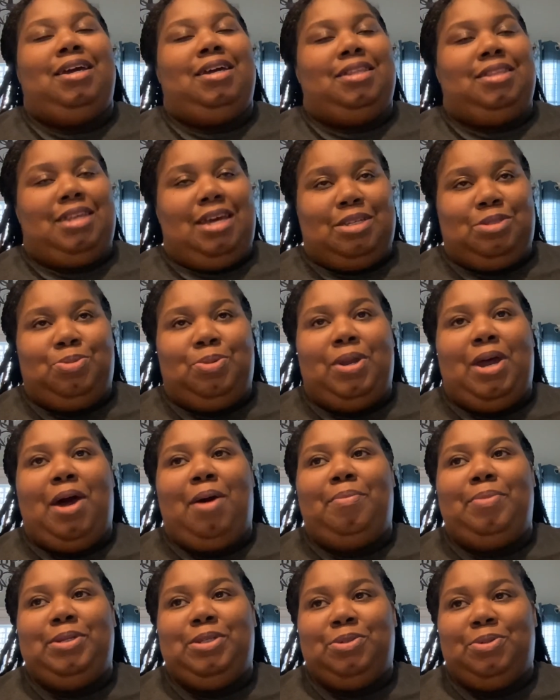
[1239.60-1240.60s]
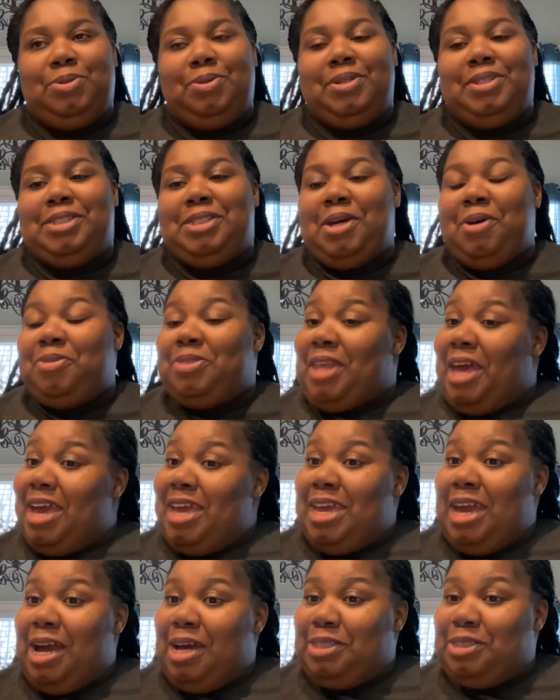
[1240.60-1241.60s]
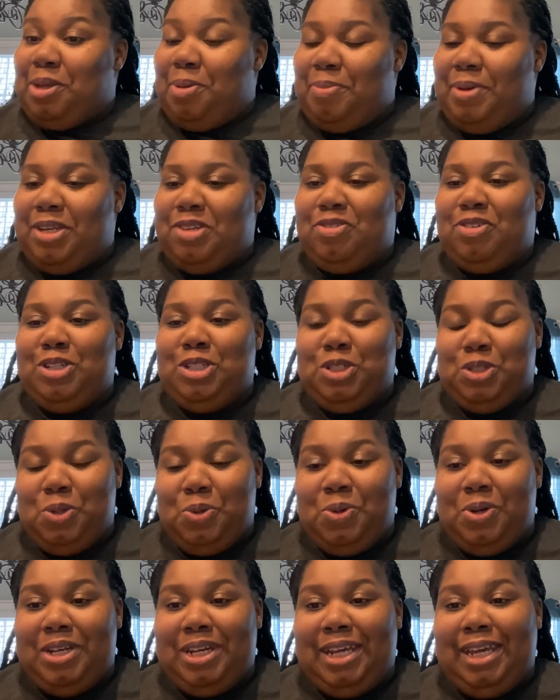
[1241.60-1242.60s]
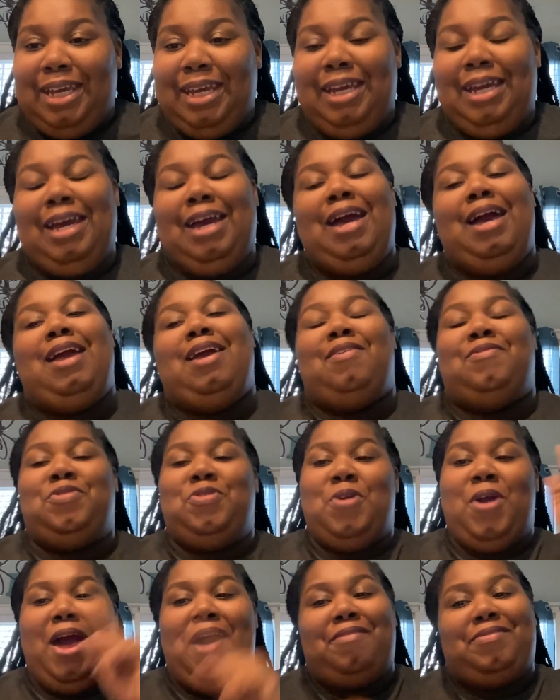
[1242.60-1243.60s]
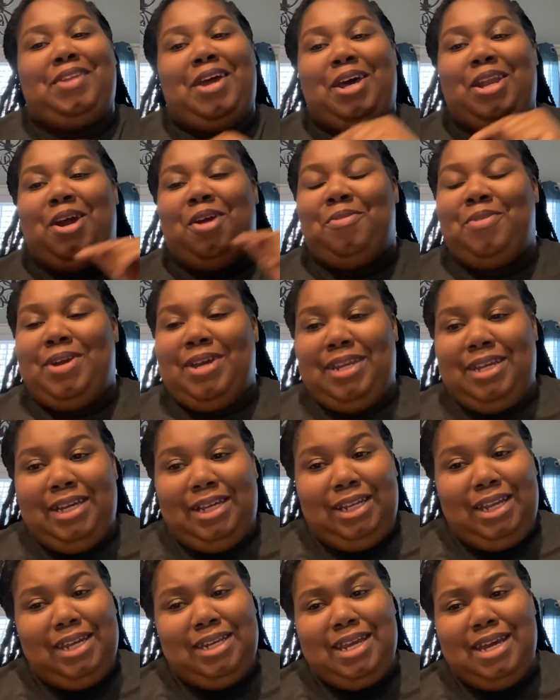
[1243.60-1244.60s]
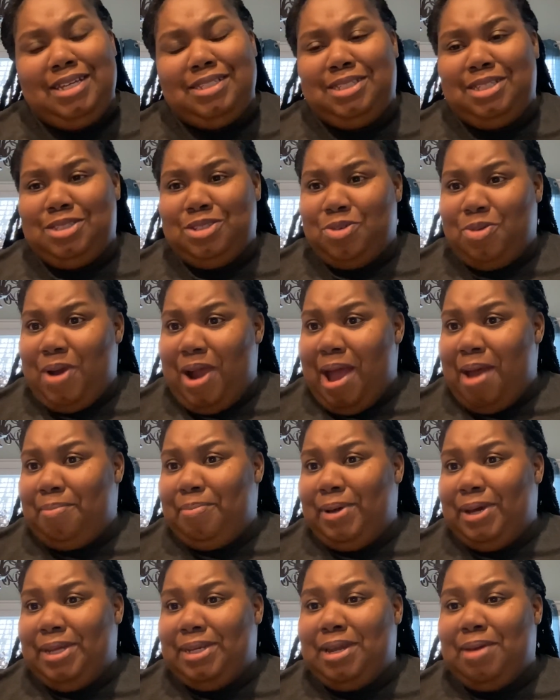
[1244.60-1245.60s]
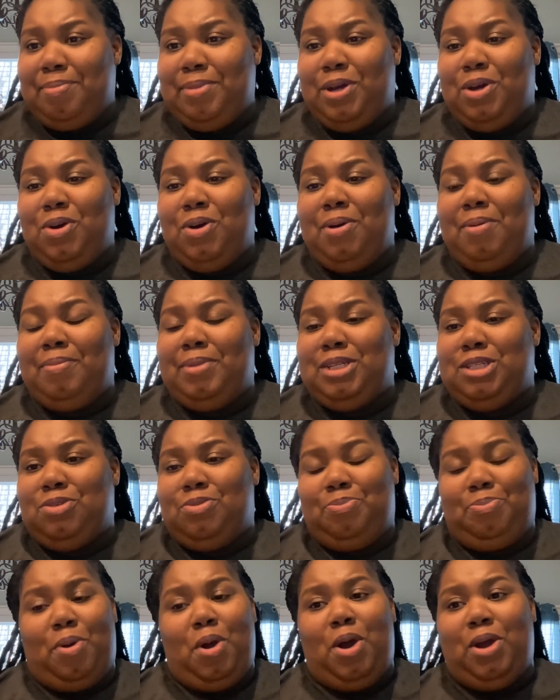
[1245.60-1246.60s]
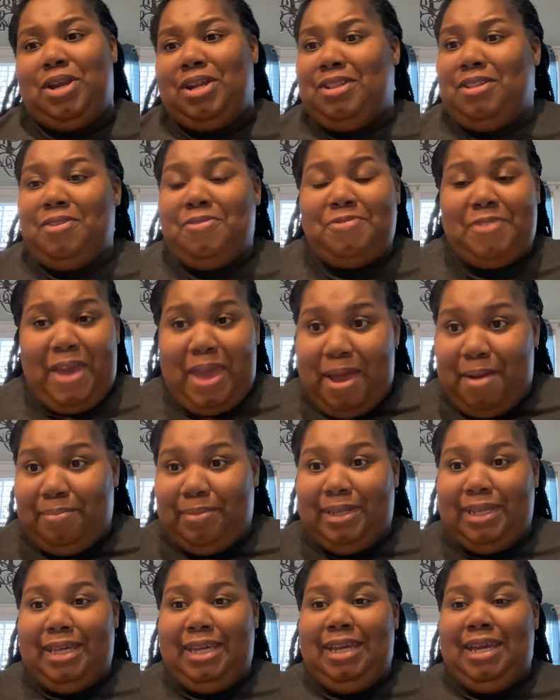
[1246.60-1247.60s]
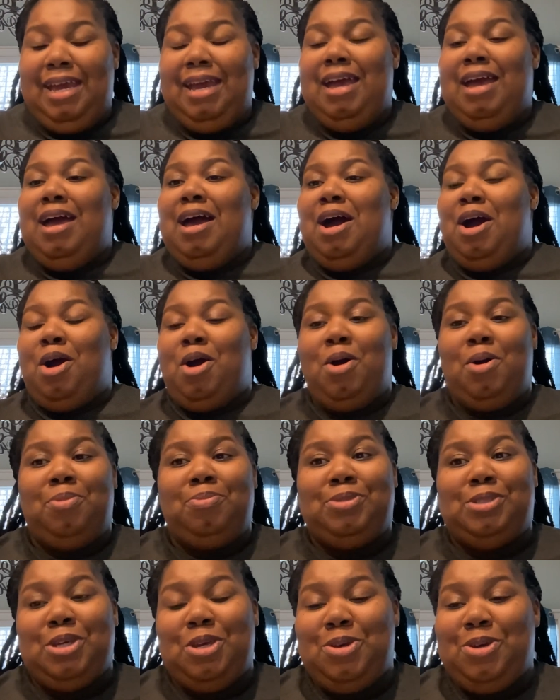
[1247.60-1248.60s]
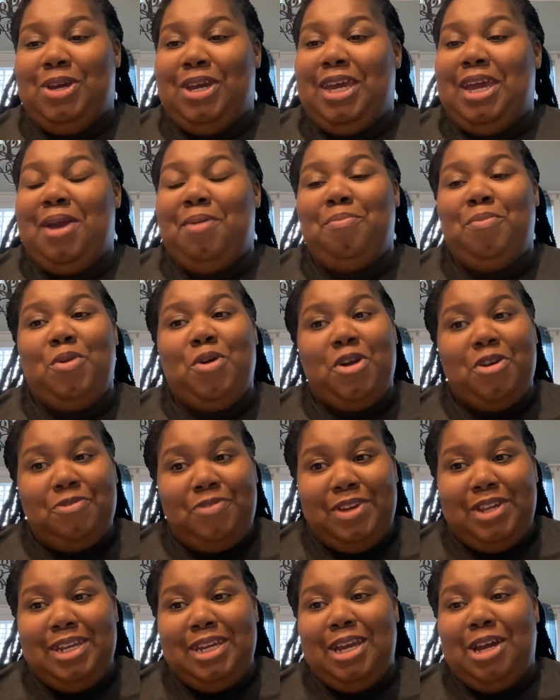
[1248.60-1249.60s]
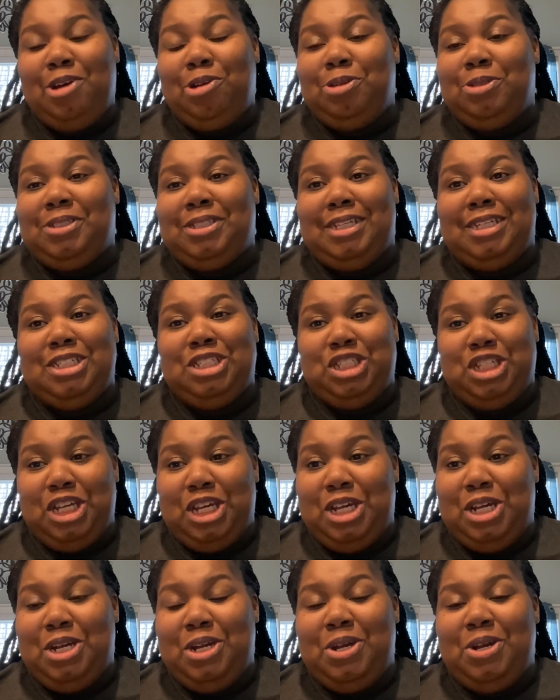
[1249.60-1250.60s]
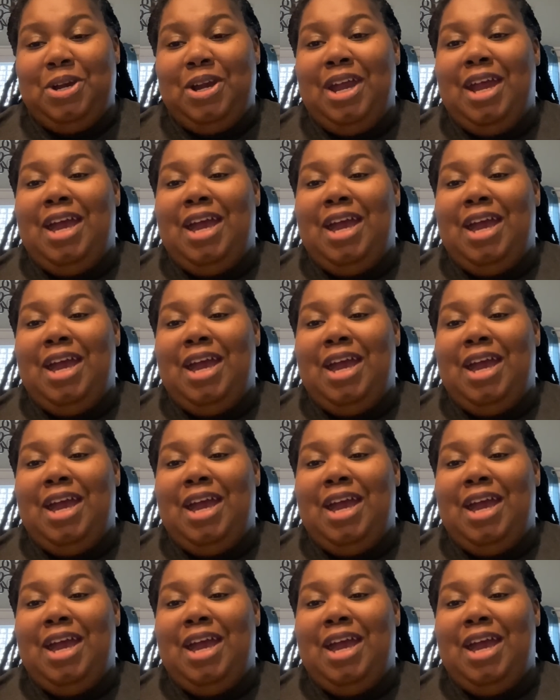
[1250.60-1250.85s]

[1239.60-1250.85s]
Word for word: that's what I'll be doing. So thank y'all so much for joining. If you have not already, click that subscribe button and become a part of the family um, so you can get more videos this year.